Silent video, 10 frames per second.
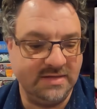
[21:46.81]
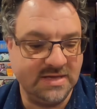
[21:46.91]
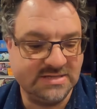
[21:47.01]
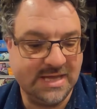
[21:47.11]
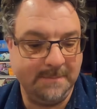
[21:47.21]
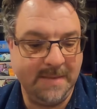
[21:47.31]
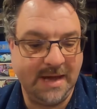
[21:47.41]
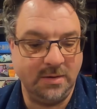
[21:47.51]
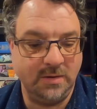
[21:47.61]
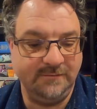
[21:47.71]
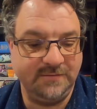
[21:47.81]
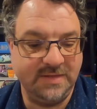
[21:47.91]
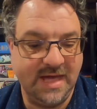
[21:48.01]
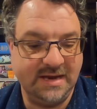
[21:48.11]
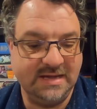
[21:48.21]
It does not matter if
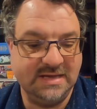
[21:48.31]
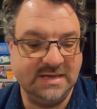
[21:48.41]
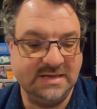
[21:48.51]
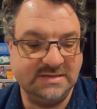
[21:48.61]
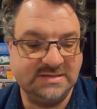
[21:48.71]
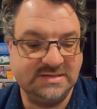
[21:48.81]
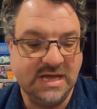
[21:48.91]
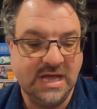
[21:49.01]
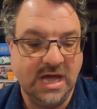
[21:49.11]
that is